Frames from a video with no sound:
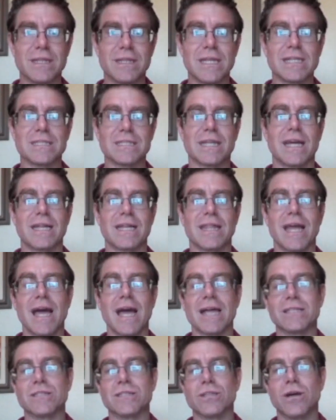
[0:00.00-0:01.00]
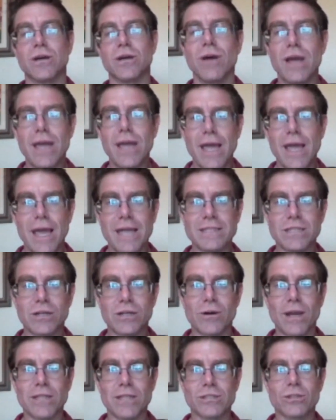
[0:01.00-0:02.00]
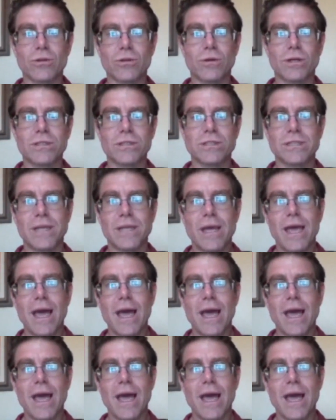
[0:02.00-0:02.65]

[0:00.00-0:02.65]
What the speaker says: things like that. So it's a great source.